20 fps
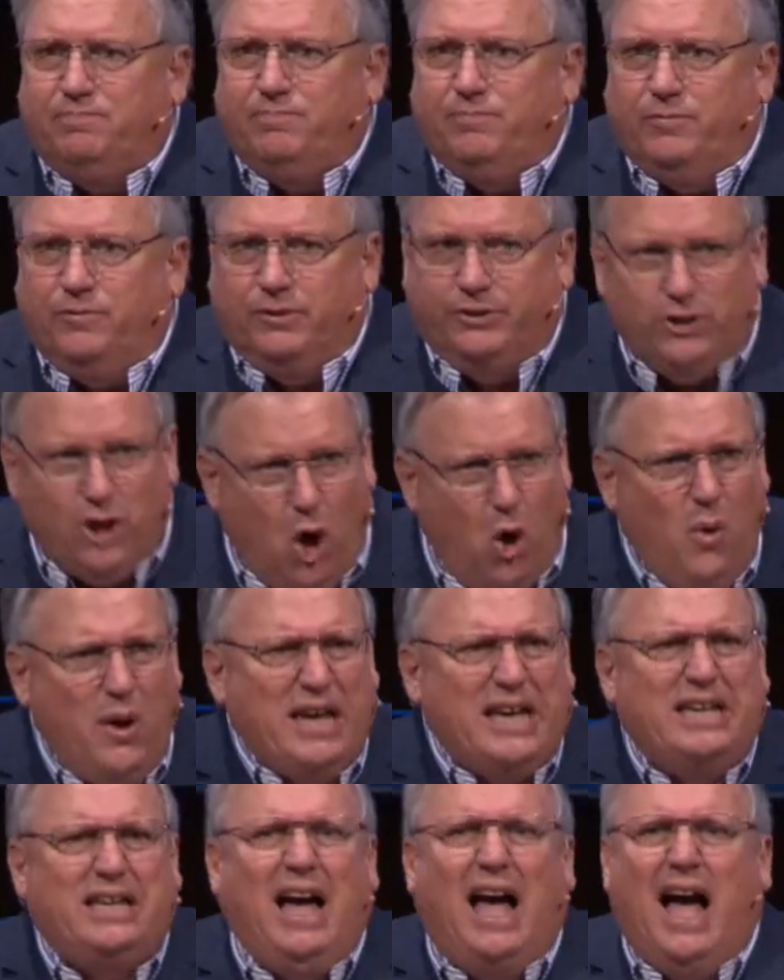
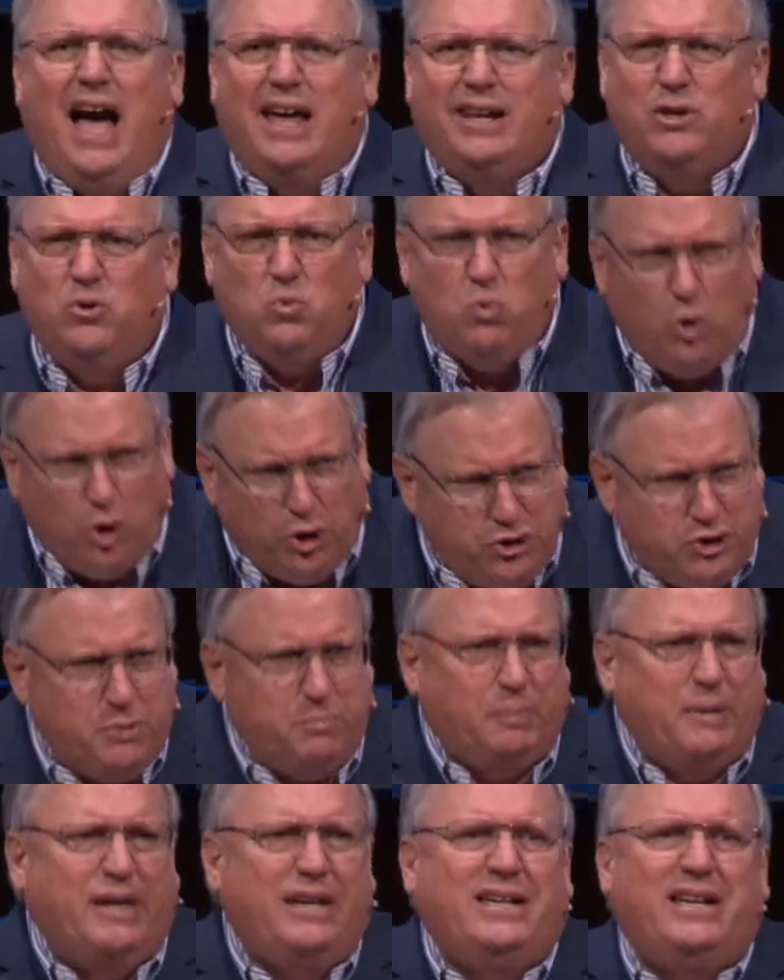knowing God and
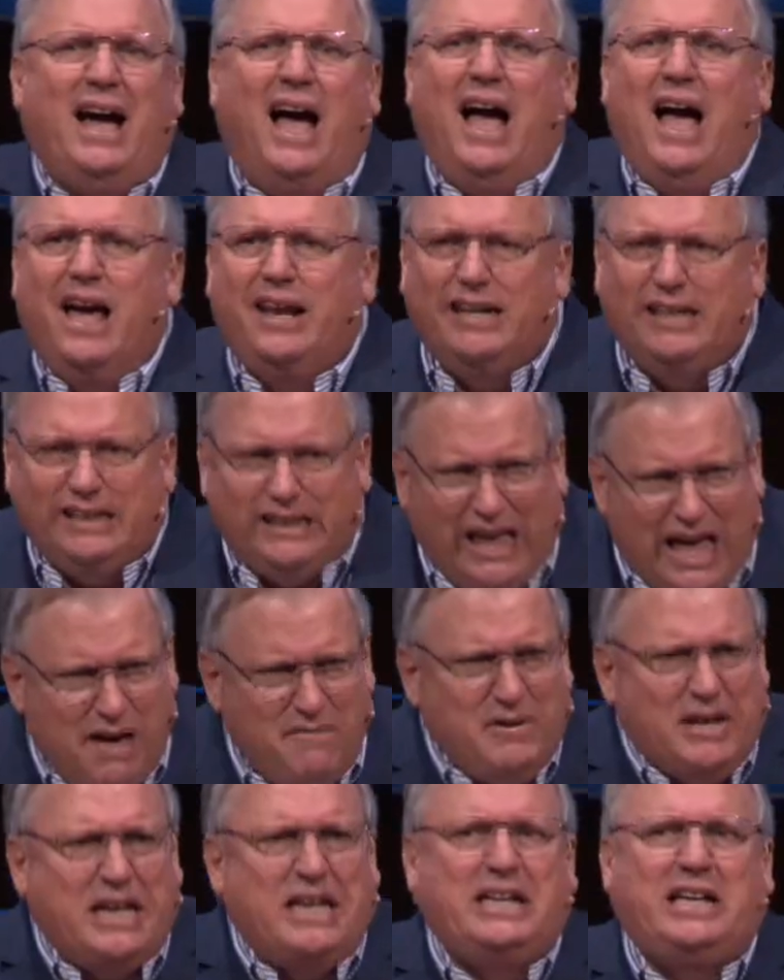worshiping God and
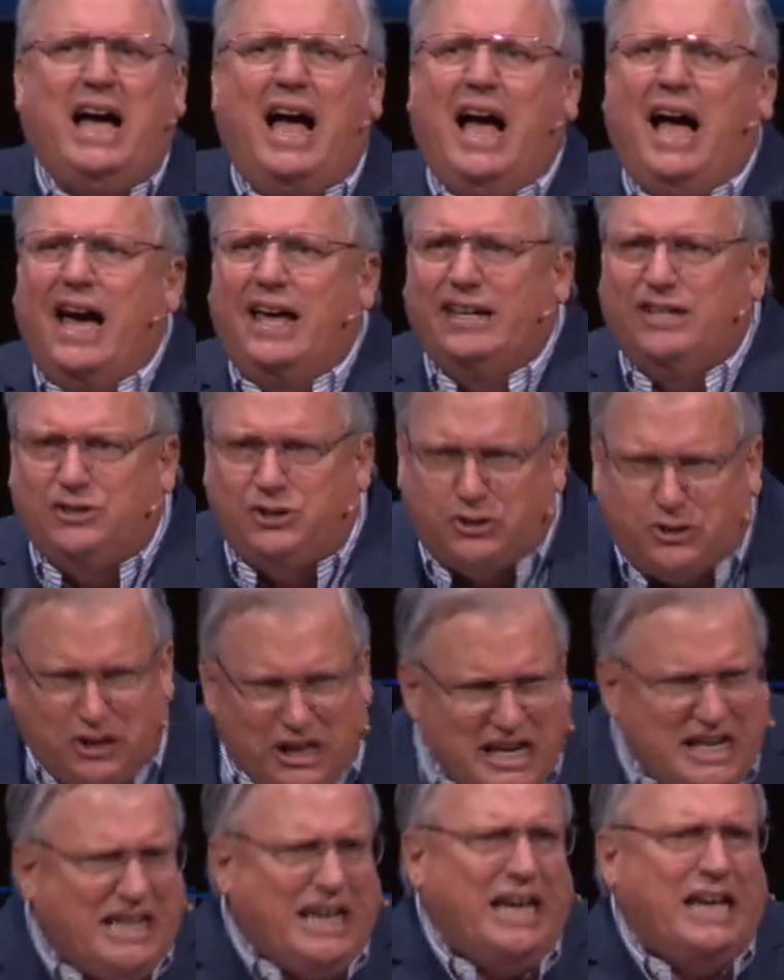loving God and
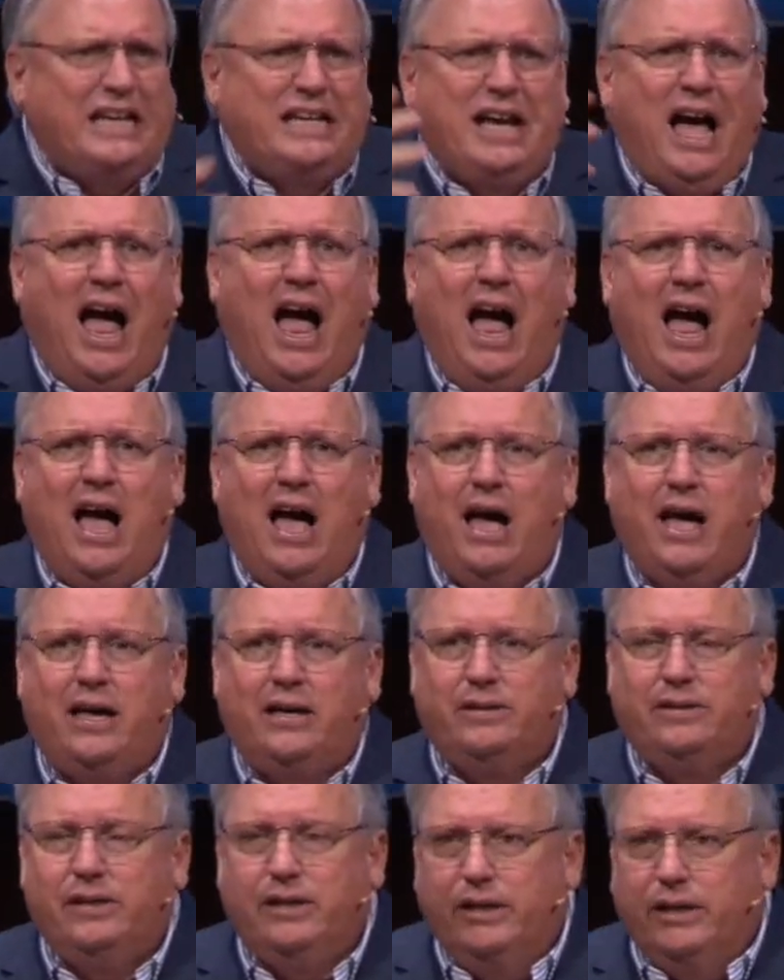seeking
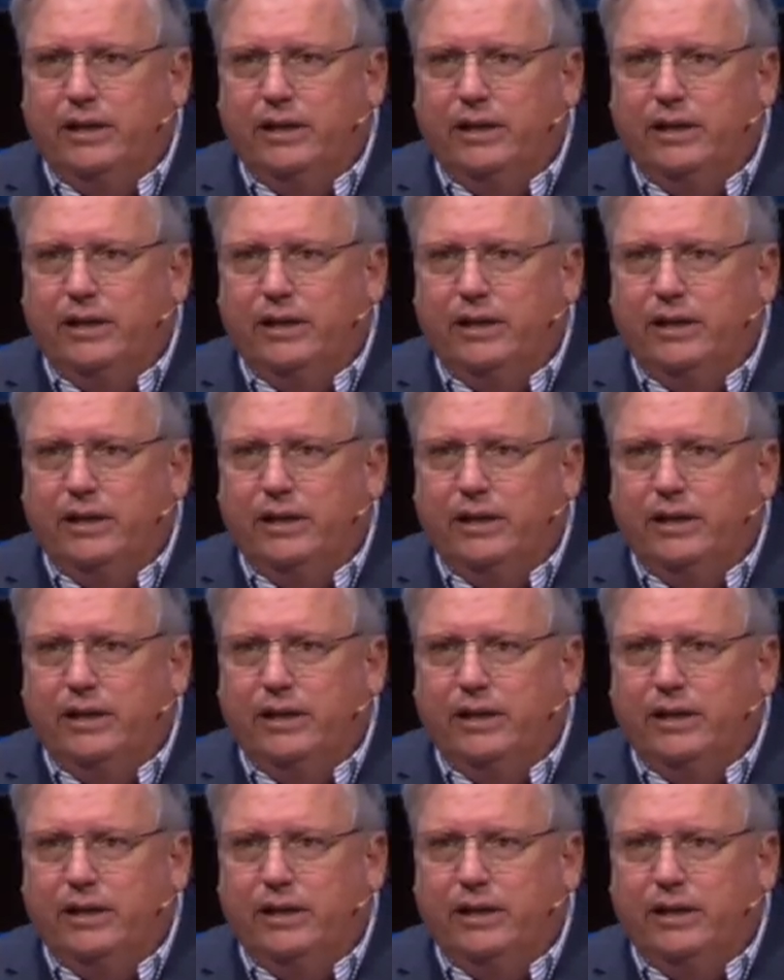God?